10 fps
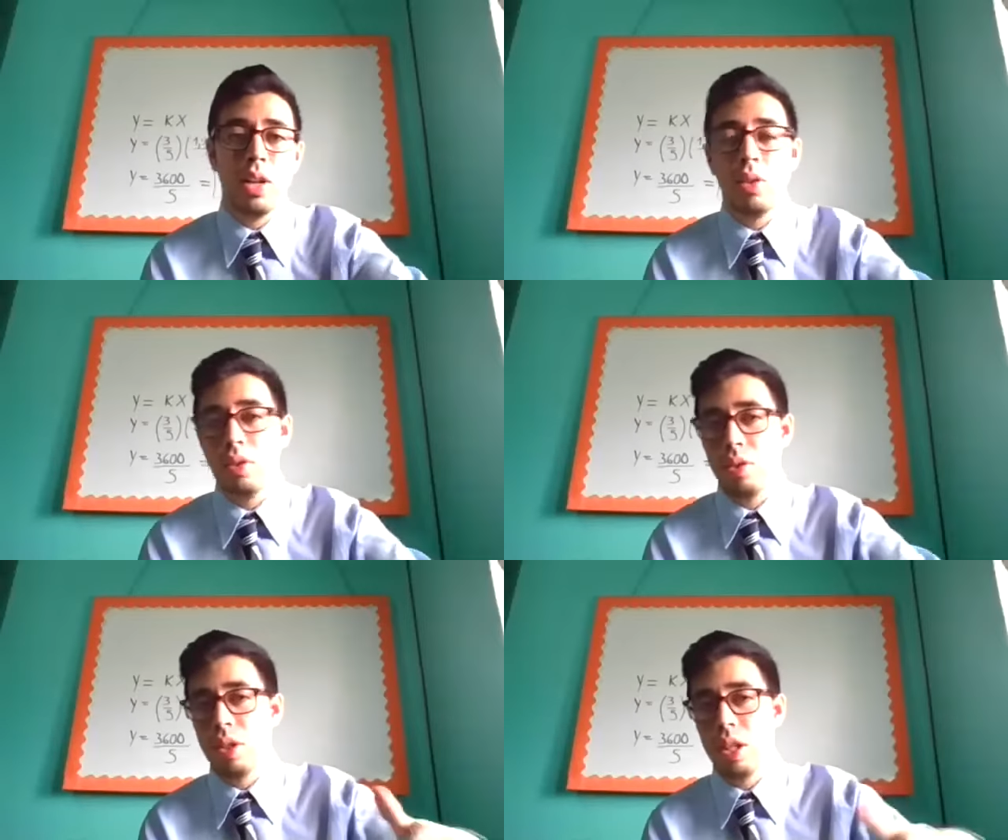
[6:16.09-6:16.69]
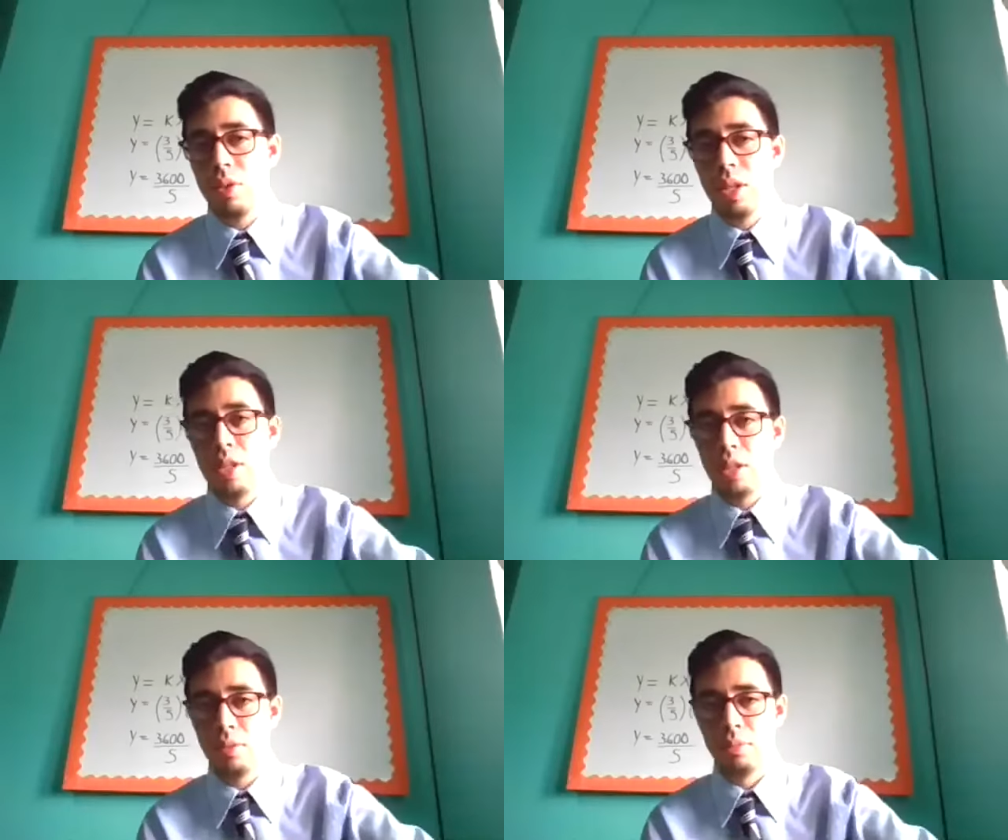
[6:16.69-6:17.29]
or you
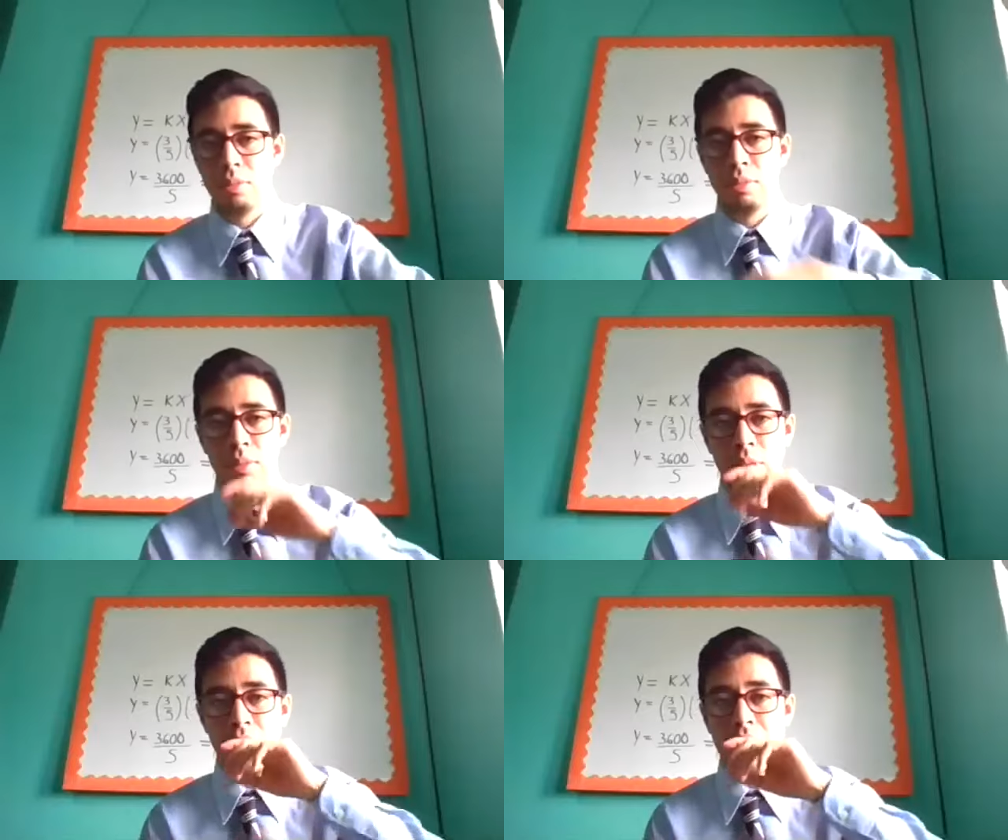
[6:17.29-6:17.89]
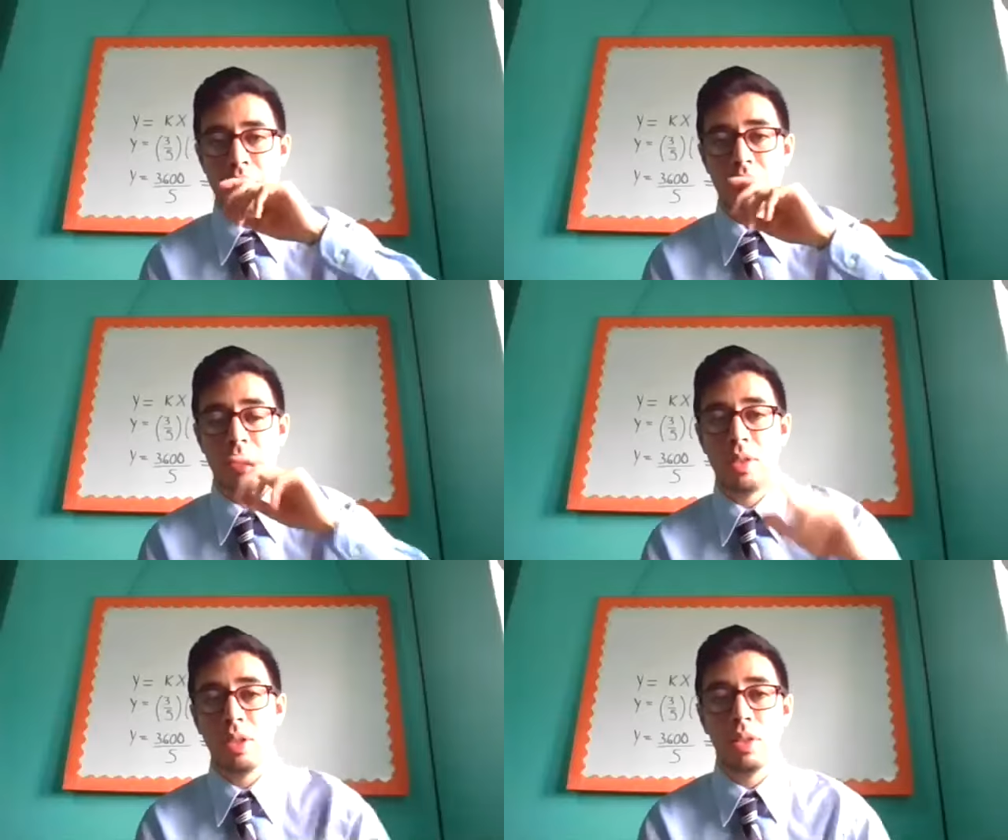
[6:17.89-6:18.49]
decrease x, is
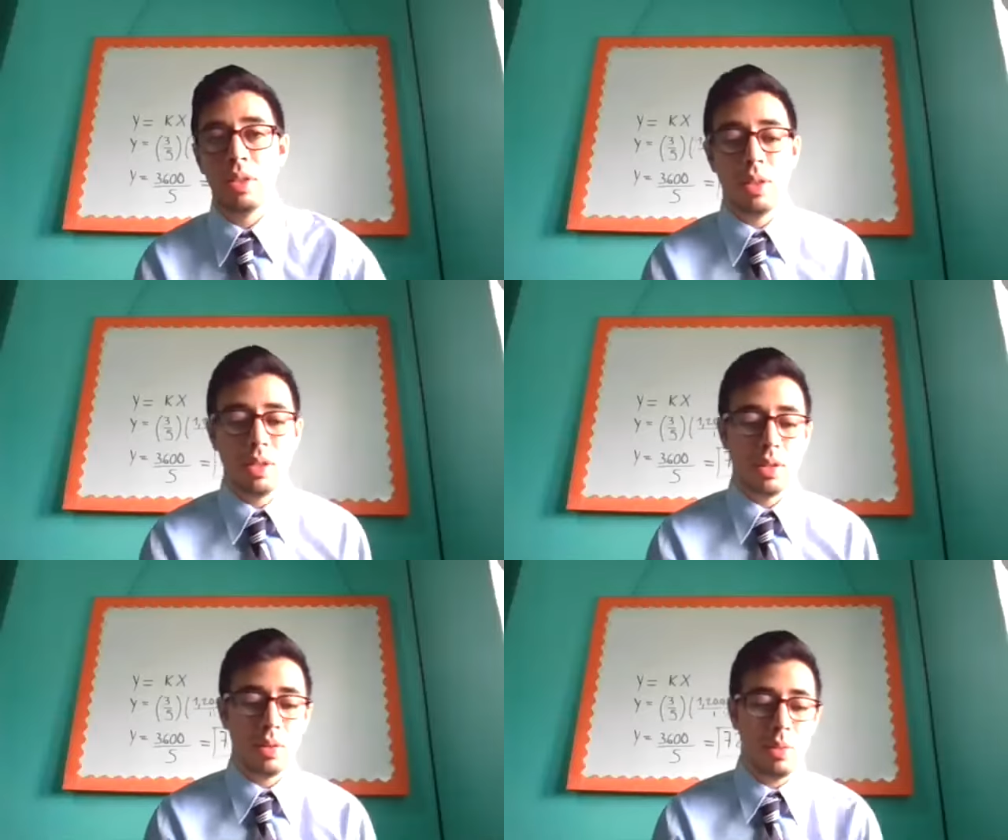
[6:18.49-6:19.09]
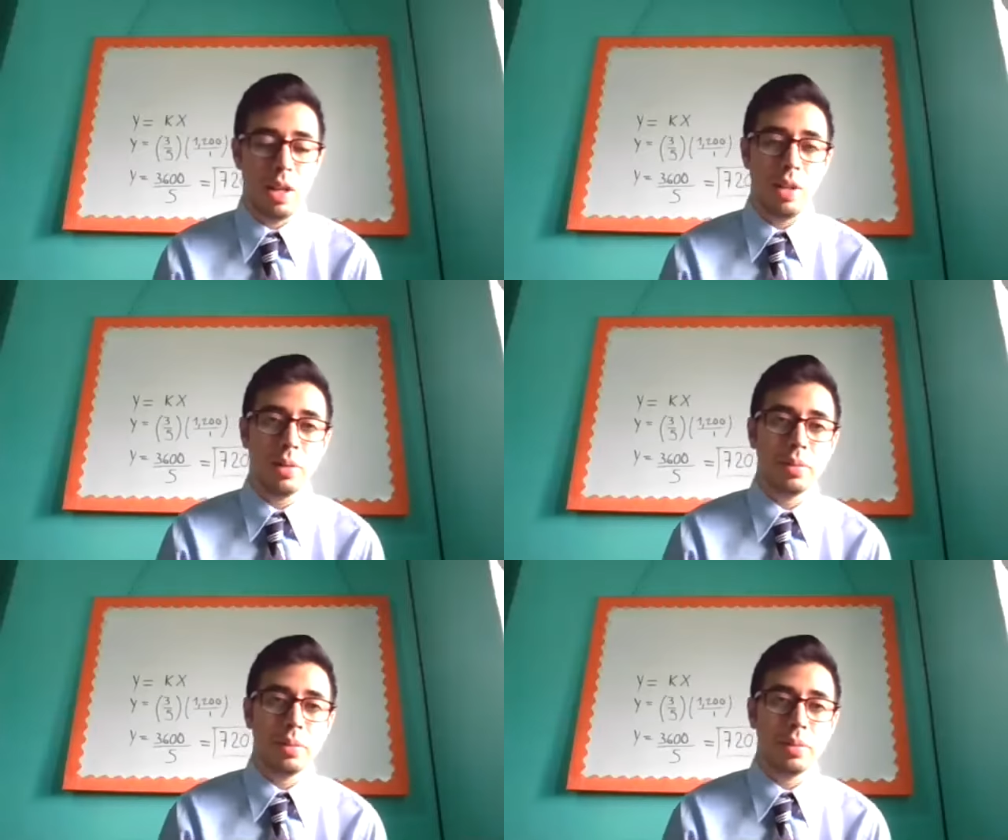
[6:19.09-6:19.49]
going to decrease y.